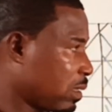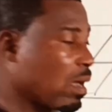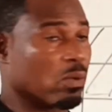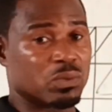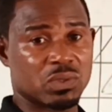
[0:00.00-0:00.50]

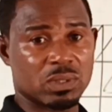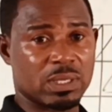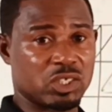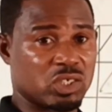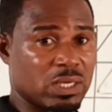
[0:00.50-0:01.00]
Let's count
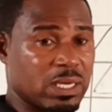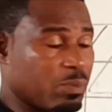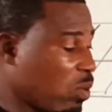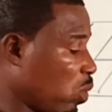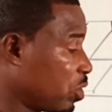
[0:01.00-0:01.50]
the
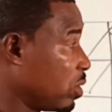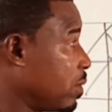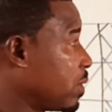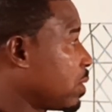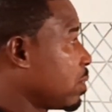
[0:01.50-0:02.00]
shaded
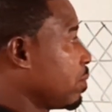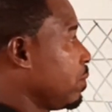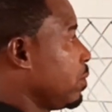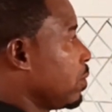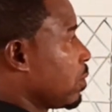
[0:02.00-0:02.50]
portions.